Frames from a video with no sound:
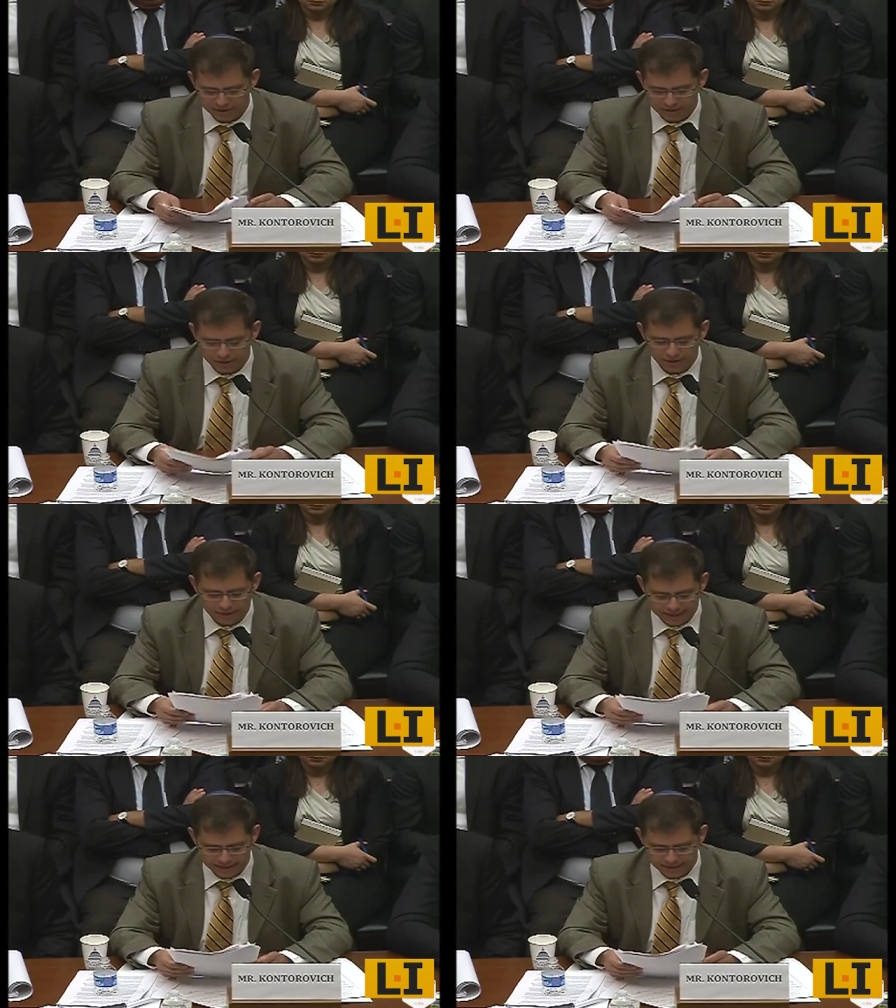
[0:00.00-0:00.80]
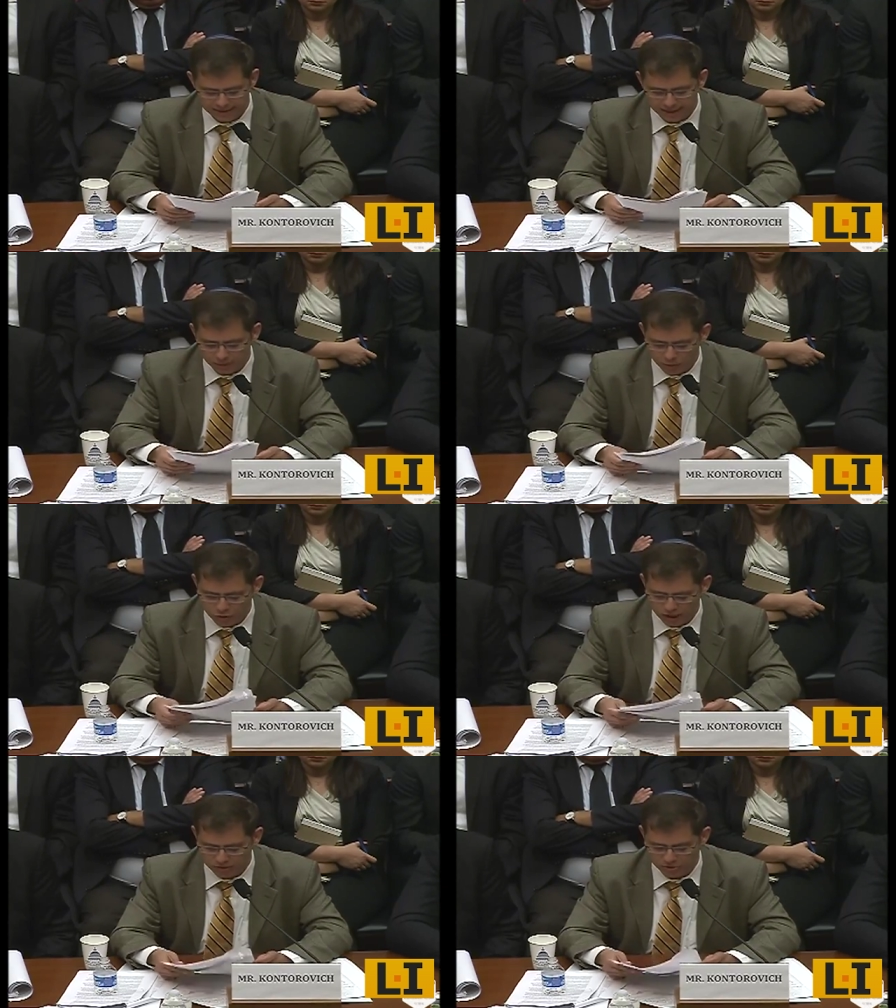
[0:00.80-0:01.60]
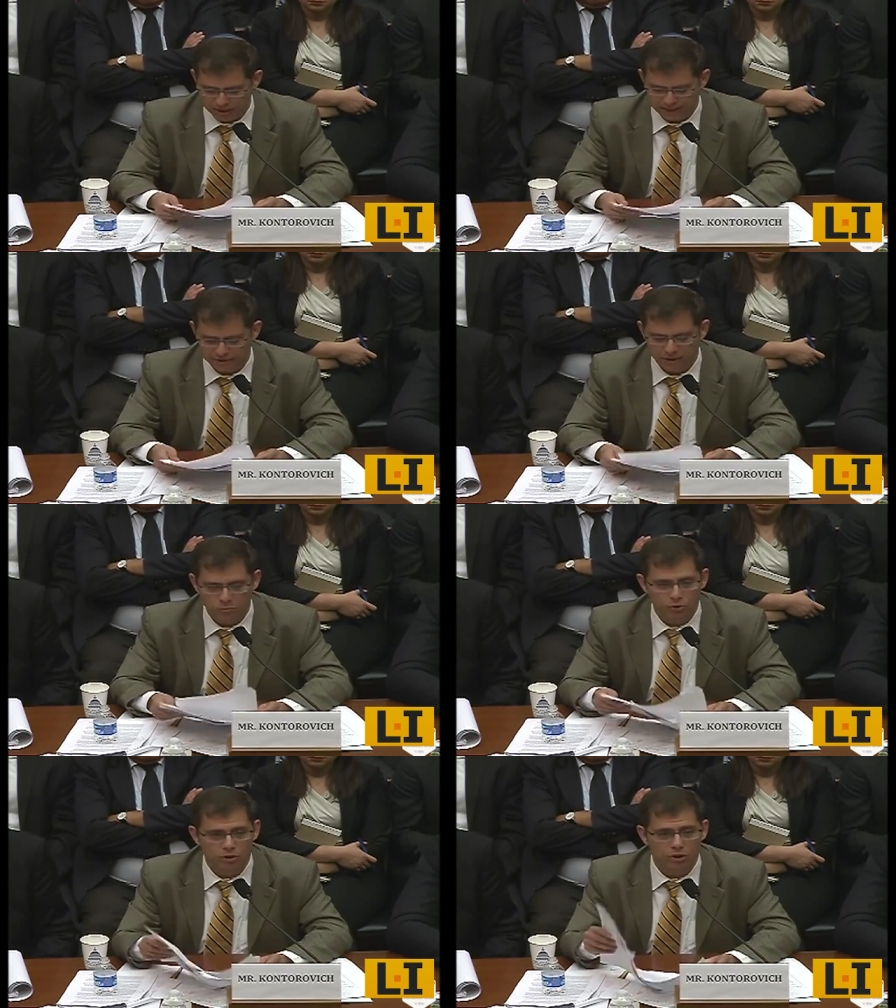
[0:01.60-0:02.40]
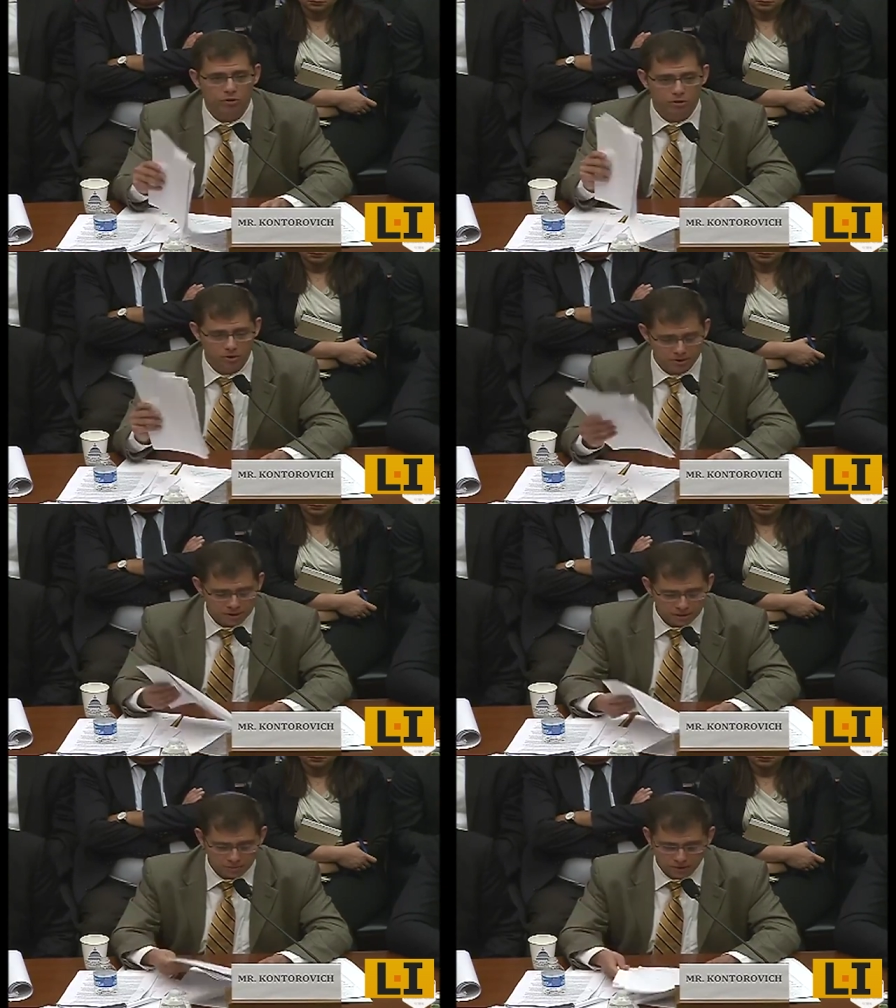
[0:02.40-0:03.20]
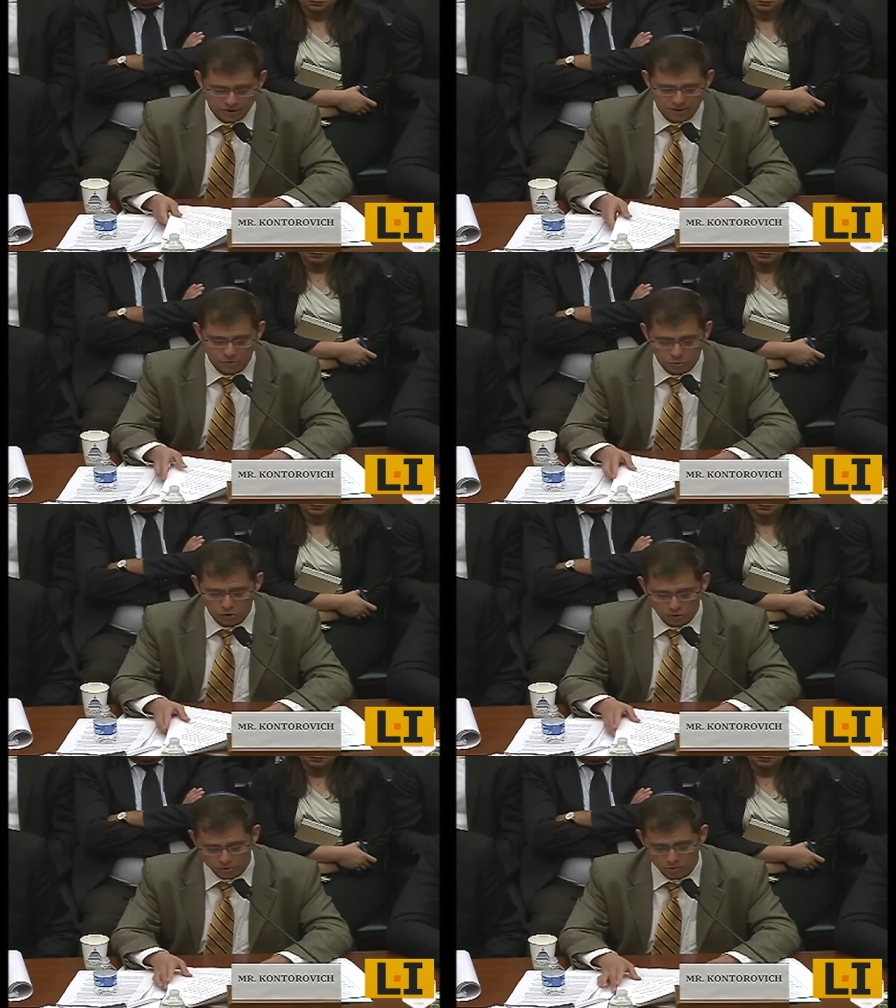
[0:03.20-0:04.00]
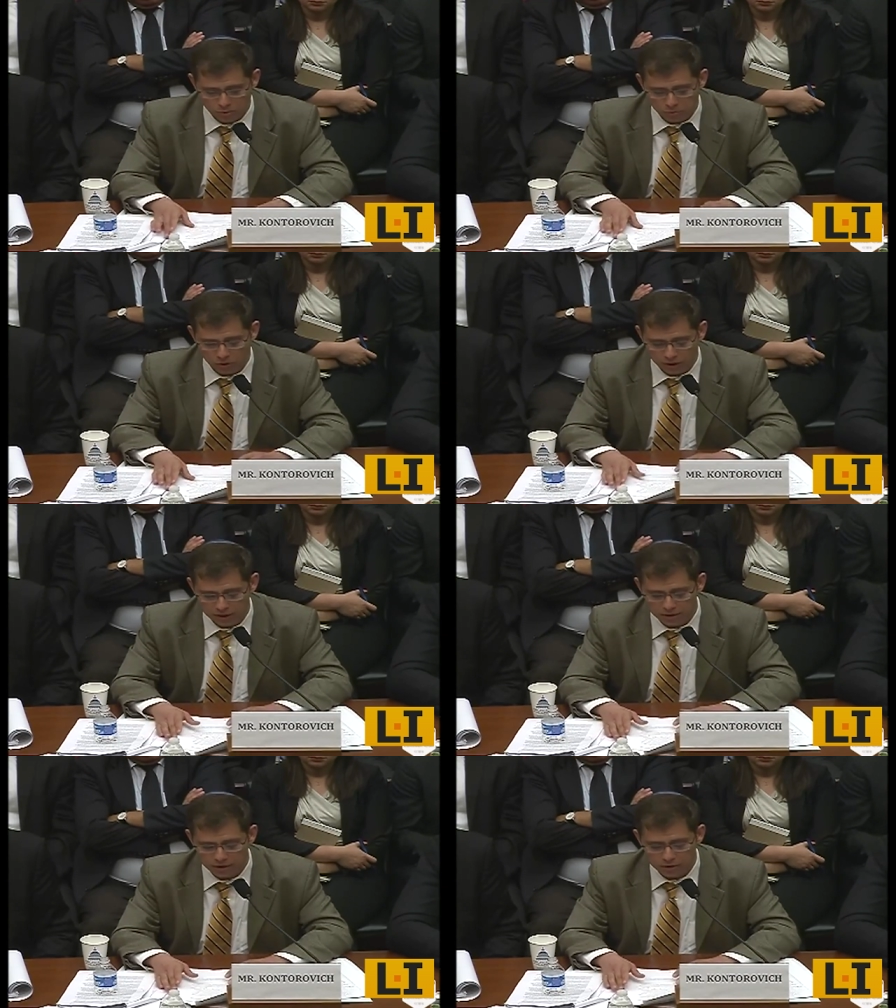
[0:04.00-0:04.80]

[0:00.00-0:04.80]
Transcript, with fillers: Nonetheless, some object to the anti boycott laws because they would also apply